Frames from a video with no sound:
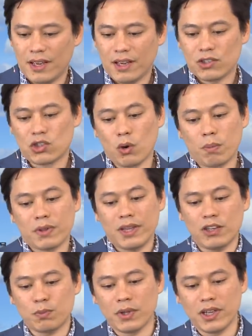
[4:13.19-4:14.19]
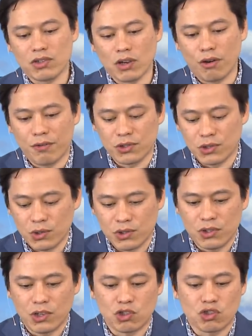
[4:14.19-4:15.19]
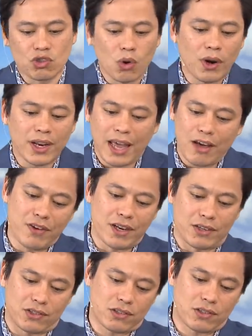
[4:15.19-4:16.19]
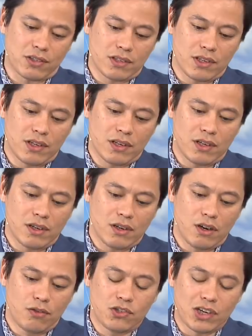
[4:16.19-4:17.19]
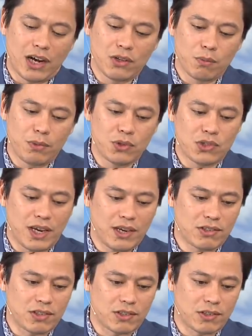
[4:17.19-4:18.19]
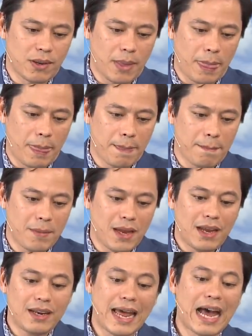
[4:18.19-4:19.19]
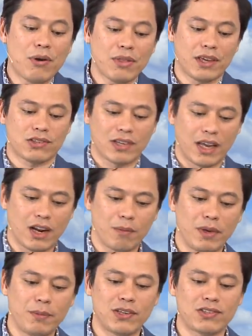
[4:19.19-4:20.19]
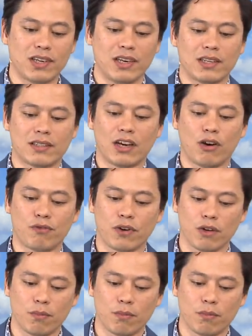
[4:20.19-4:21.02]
So these police officers destroyed evidence of child abuse cases. Now they said on BBC, the Telford